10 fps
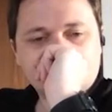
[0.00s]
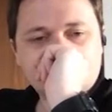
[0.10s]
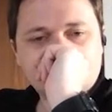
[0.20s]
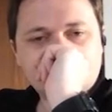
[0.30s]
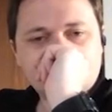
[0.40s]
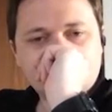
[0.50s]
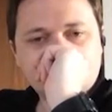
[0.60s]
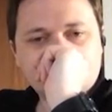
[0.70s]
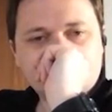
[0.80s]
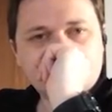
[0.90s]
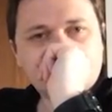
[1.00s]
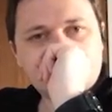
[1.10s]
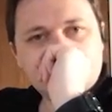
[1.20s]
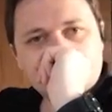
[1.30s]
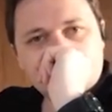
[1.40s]

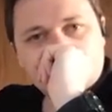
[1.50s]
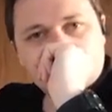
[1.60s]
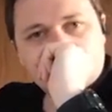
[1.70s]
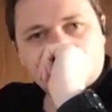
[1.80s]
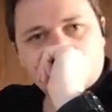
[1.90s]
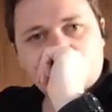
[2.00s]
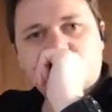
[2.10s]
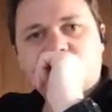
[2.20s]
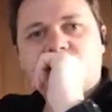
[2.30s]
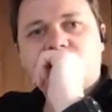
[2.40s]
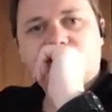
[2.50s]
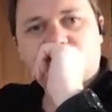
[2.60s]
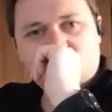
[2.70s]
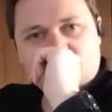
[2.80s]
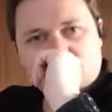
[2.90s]

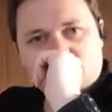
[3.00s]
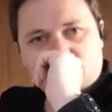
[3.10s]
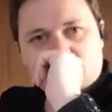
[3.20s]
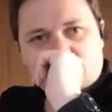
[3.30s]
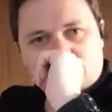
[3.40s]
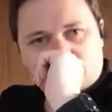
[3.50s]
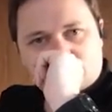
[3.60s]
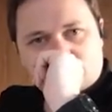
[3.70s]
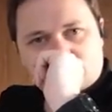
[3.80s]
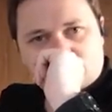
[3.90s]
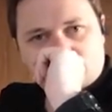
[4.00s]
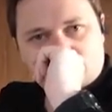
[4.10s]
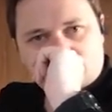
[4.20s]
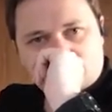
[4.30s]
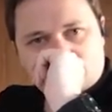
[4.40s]
(silent)